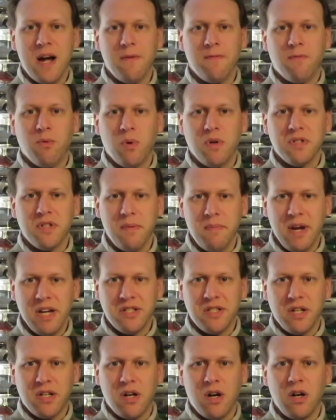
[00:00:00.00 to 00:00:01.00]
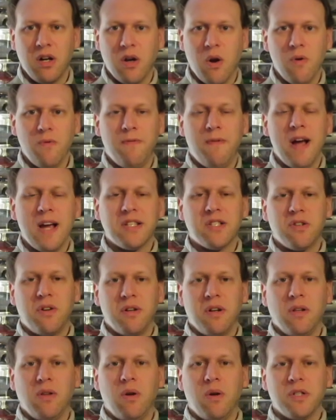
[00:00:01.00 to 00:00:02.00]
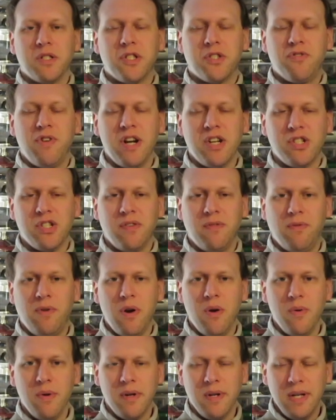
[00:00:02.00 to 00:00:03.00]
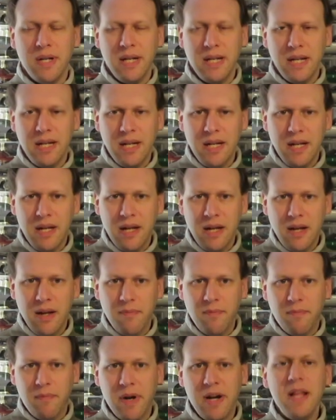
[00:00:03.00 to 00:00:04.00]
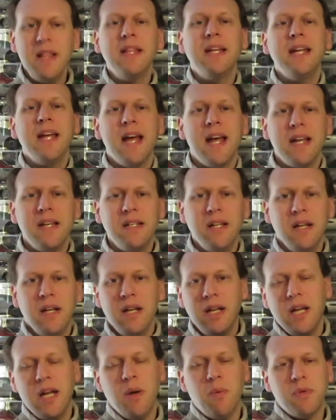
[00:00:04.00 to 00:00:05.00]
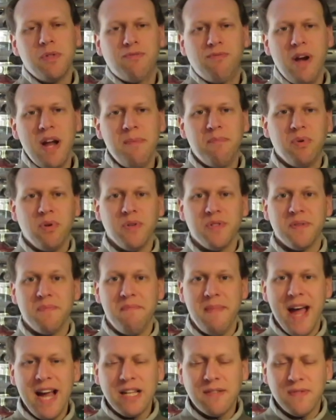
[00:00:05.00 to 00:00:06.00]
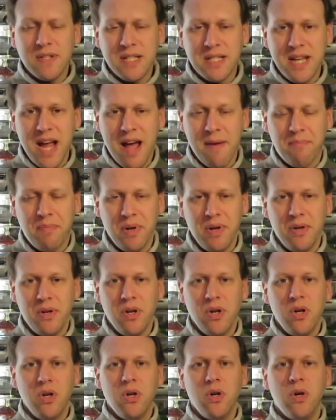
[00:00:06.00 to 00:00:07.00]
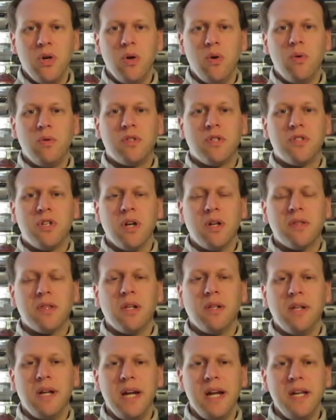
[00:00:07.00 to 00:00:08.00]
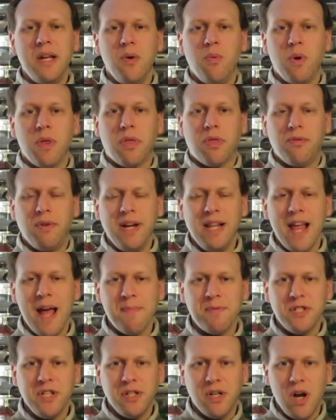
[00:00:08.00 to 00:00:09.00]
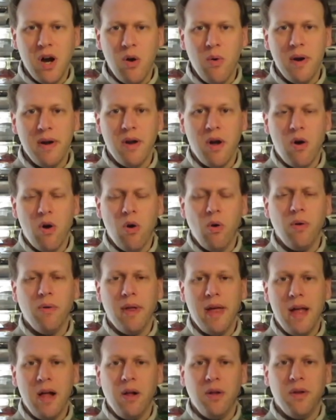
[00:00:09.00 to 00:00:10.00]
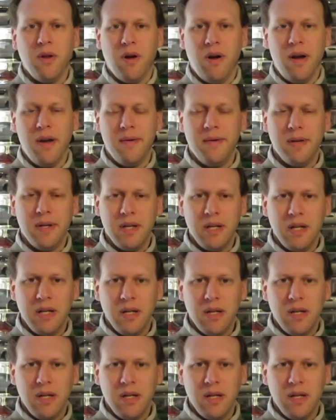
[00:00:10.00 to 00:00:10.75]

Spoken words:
downforce and makes the car go faster on a long stretch of road. But in the end, it was Red Bull's Max Verstappen who took the lead with 3 laps to go and held on.